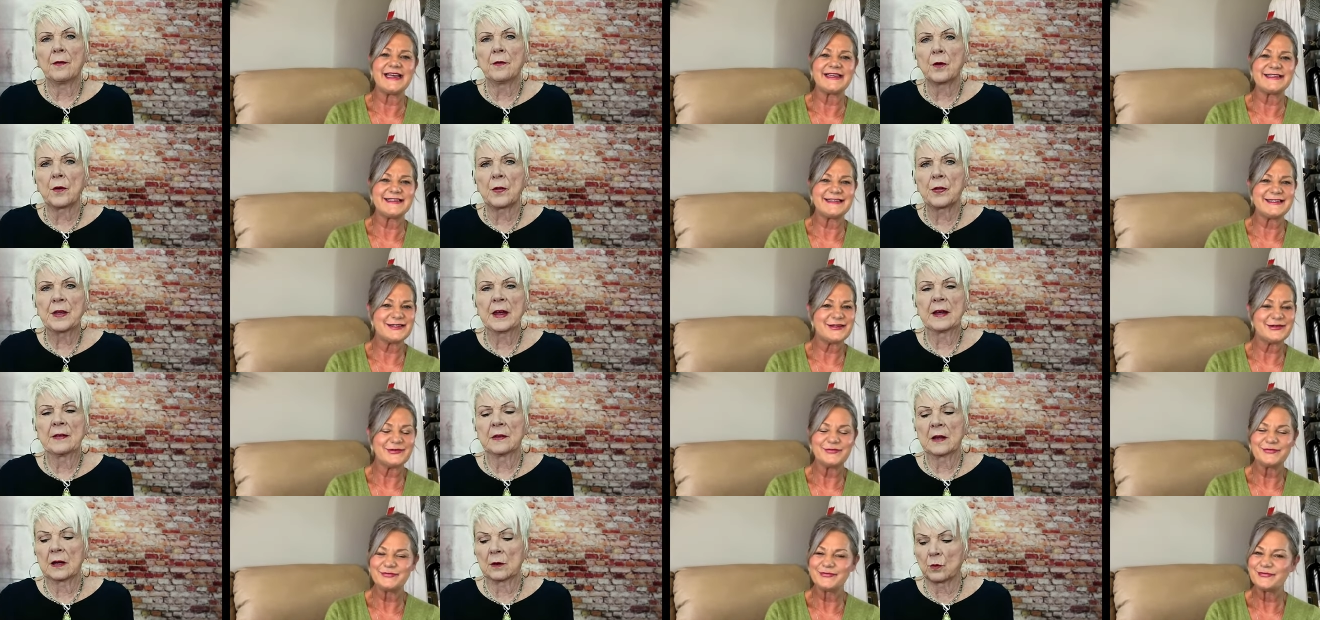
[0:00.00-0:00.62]
Speaker 1: other
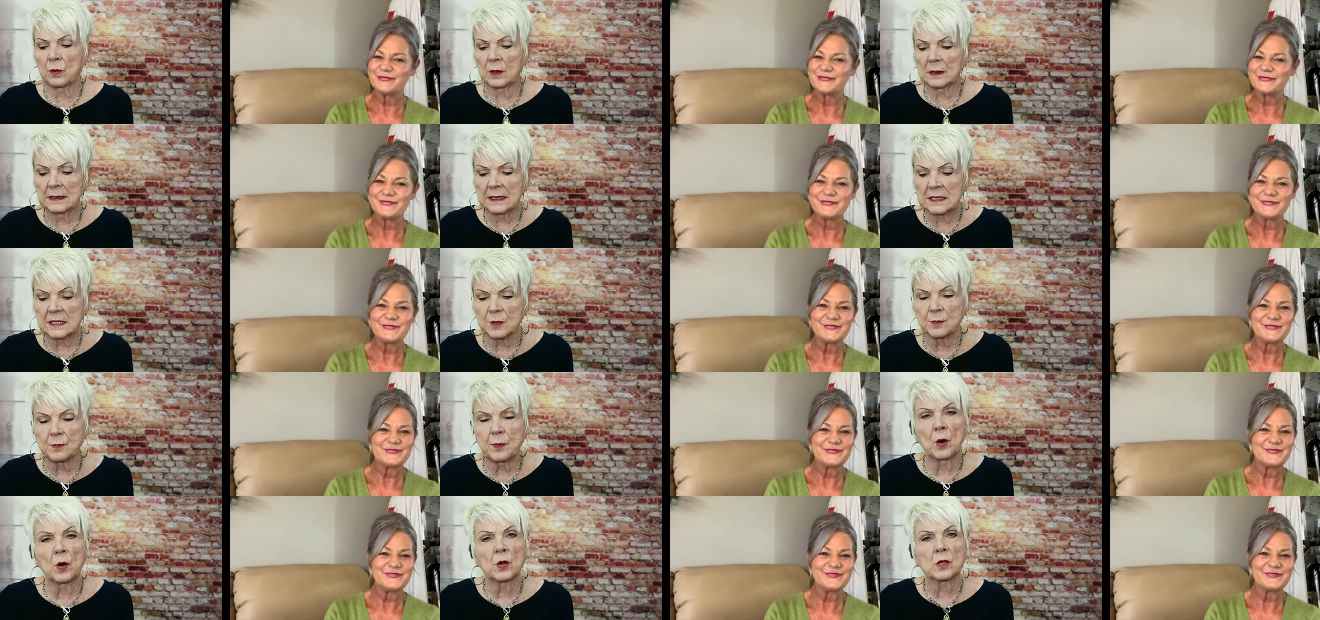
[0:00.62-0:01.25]
thing that really
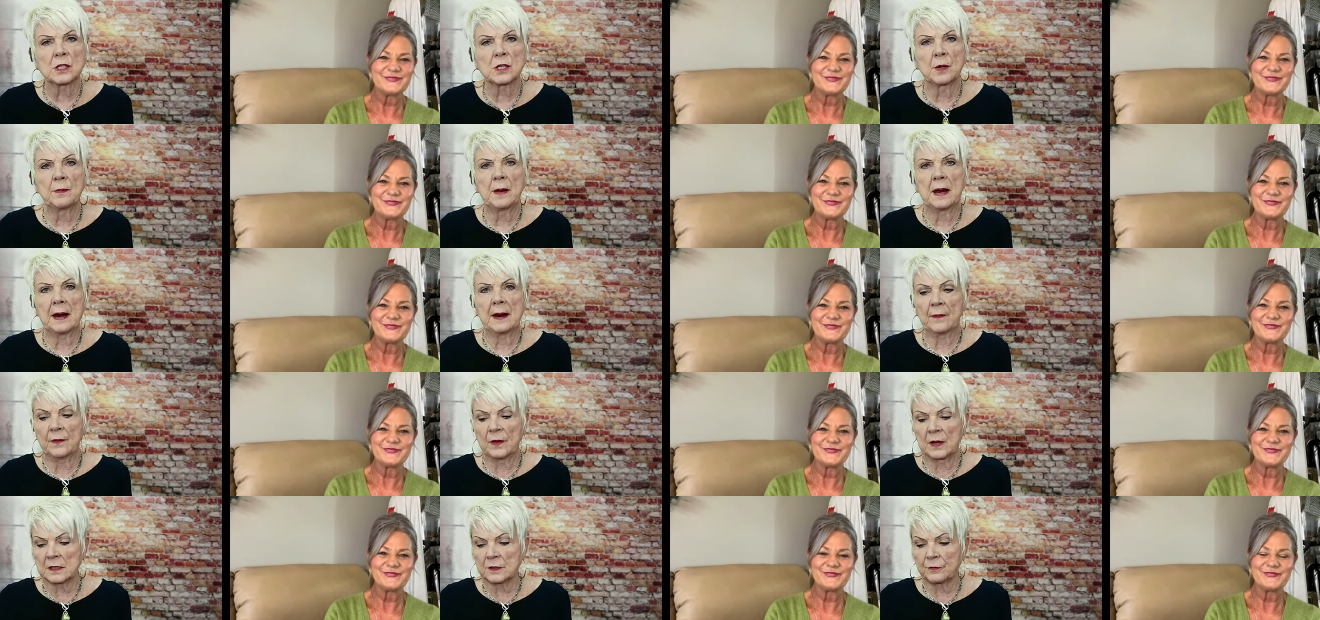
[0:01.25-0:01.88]
spoke to me
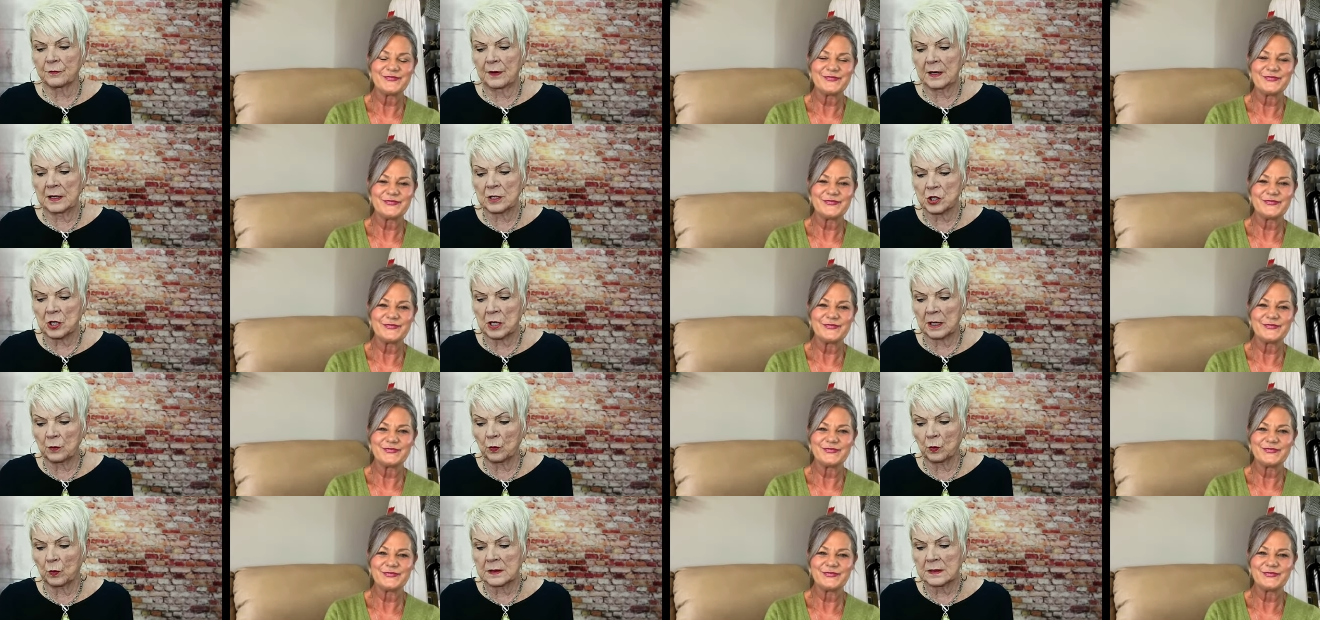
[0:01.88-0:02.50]
in this
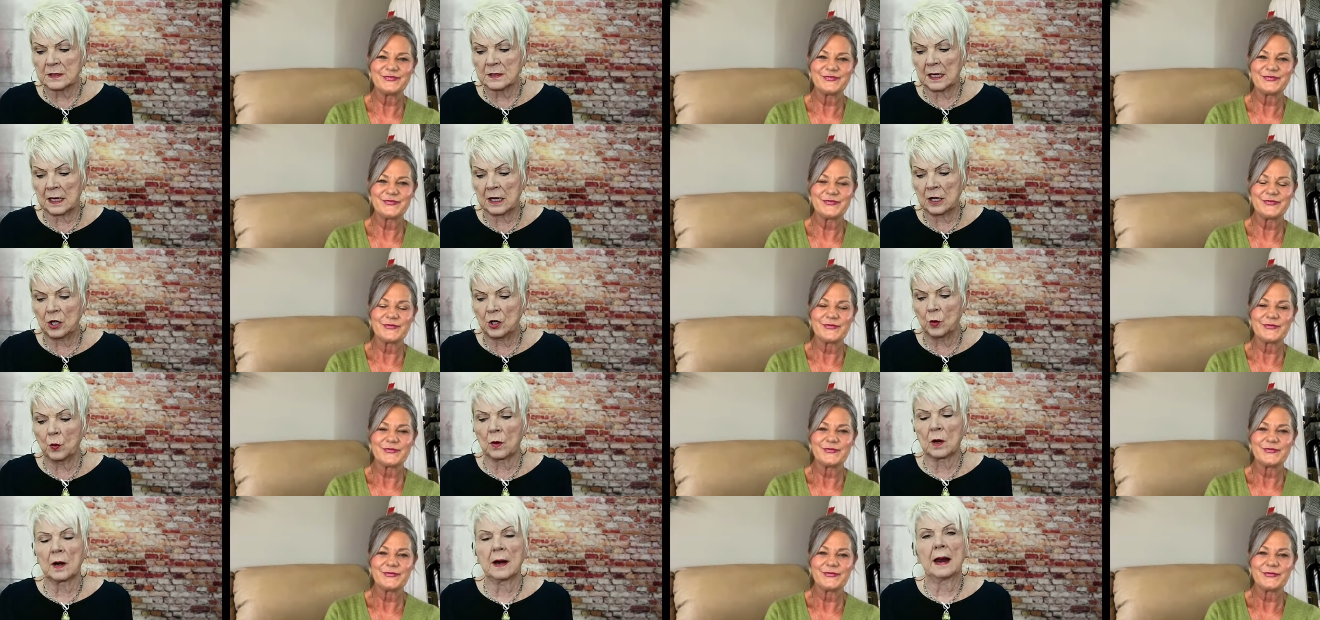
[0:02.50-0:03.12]
vision was that
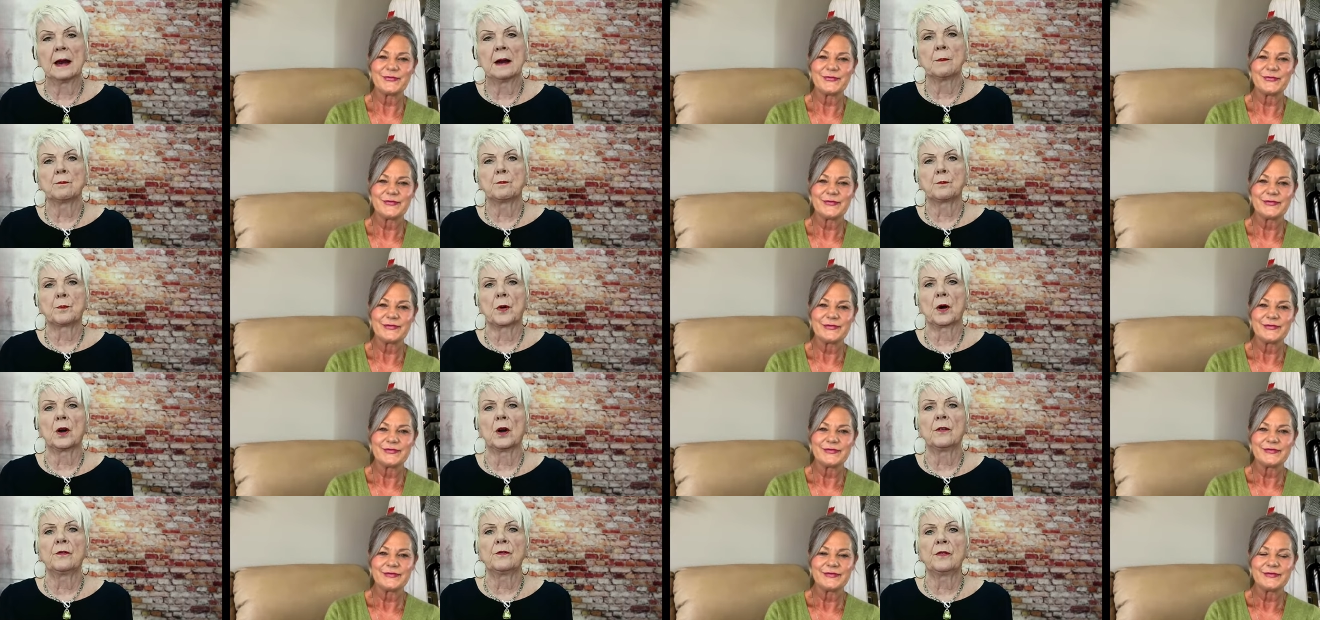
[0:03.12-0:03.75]
you were in
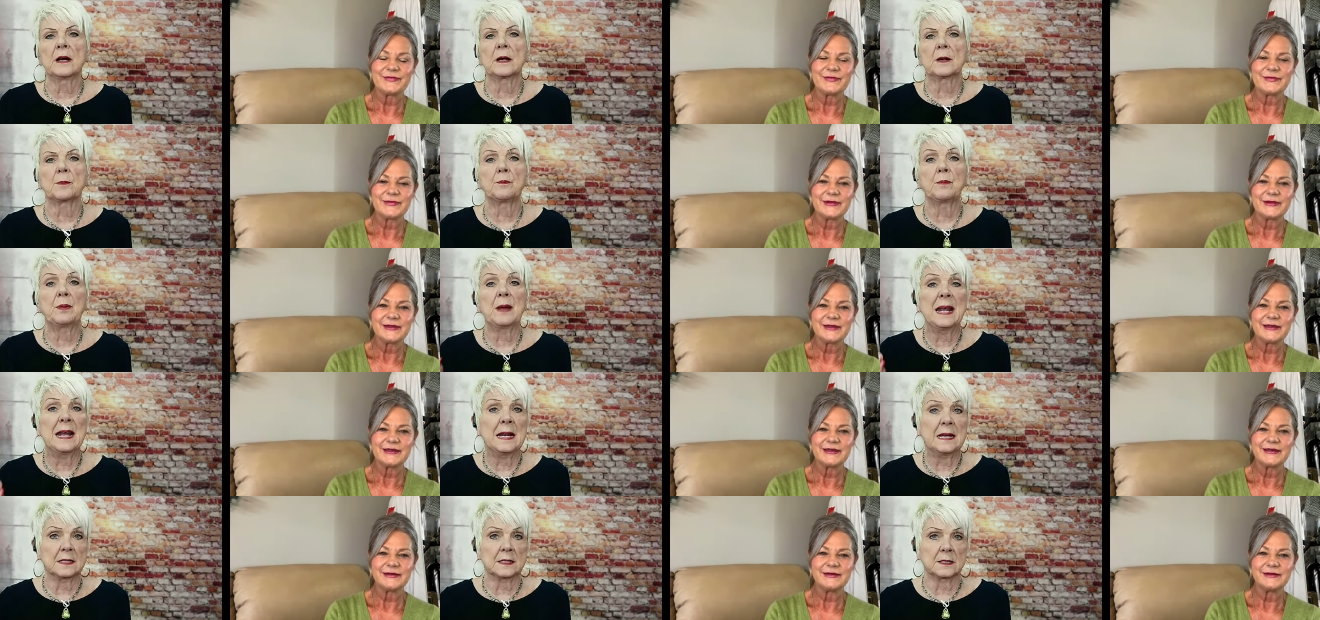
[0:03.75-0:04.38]
perfect
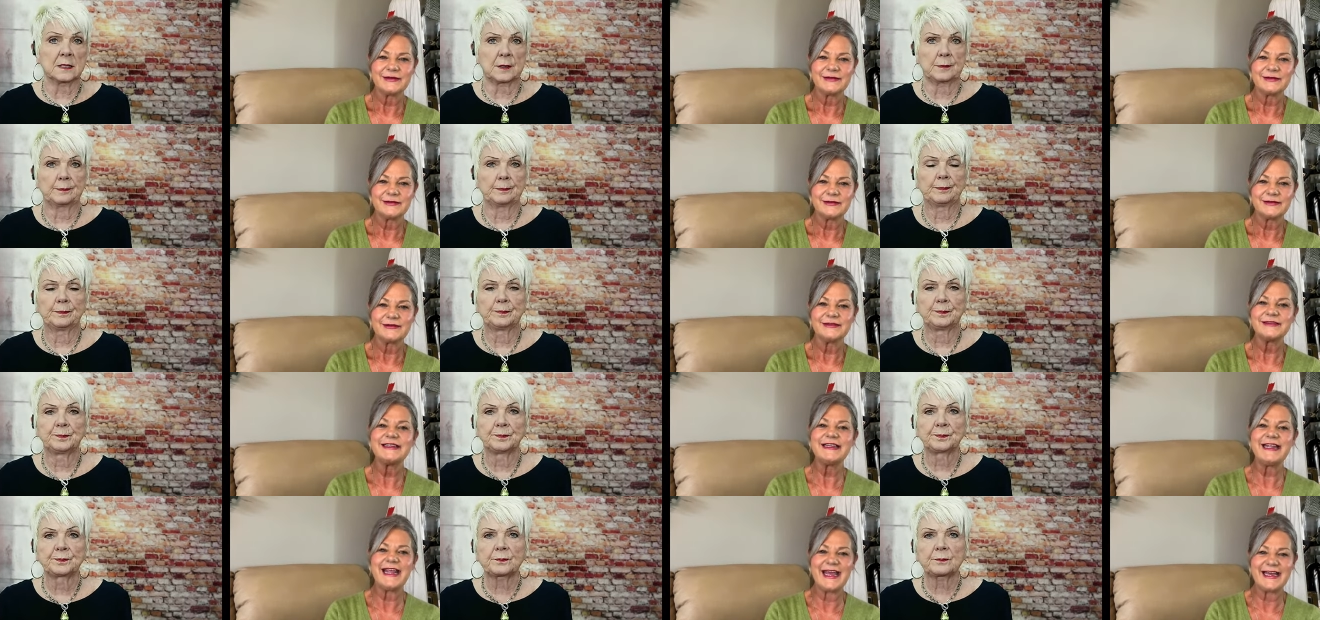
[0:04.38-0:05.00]
peace
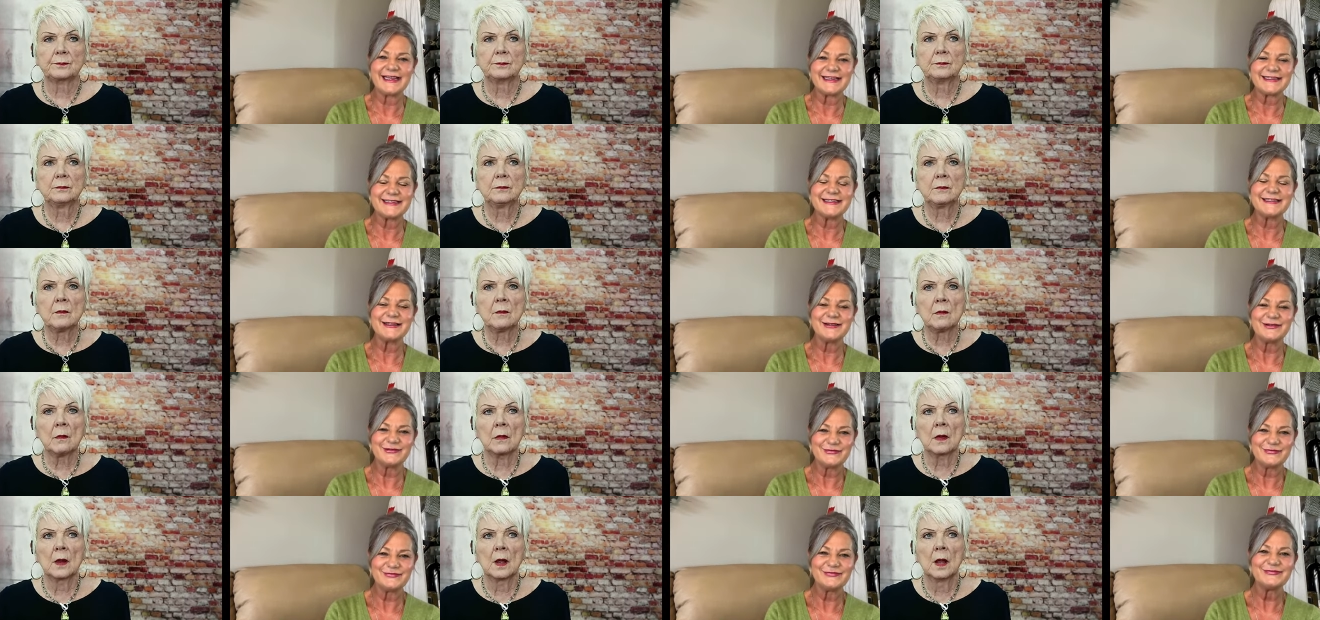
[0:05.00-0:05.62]

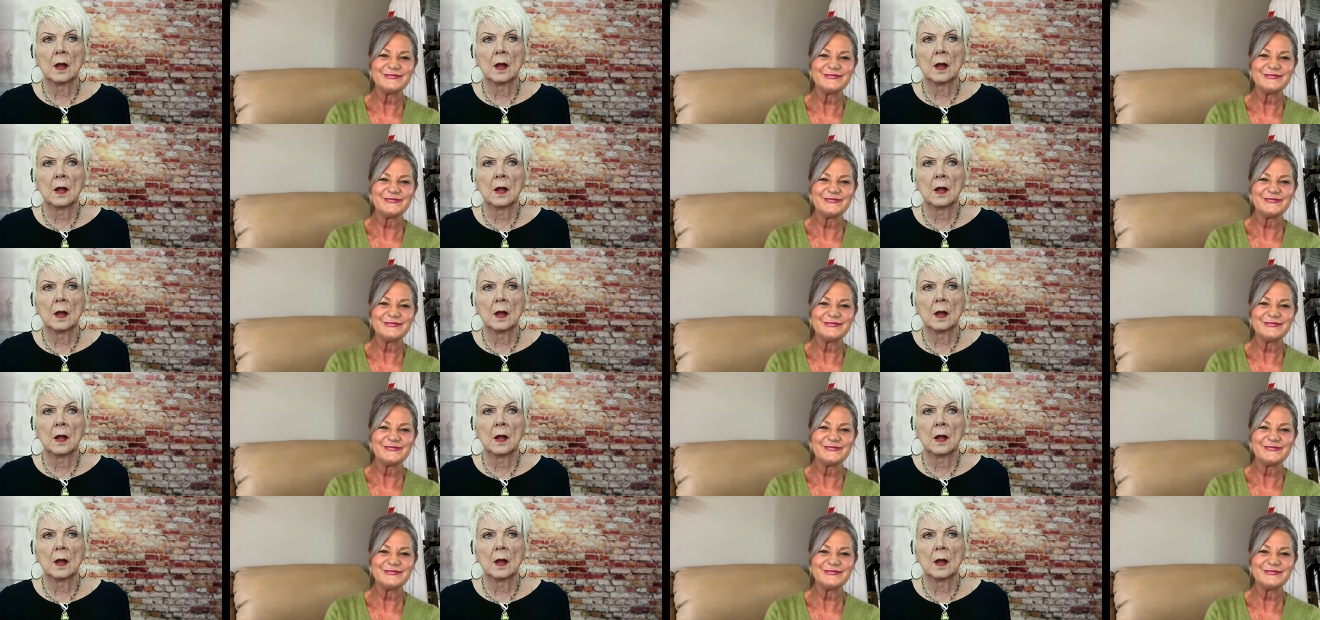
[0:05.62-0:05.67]
yes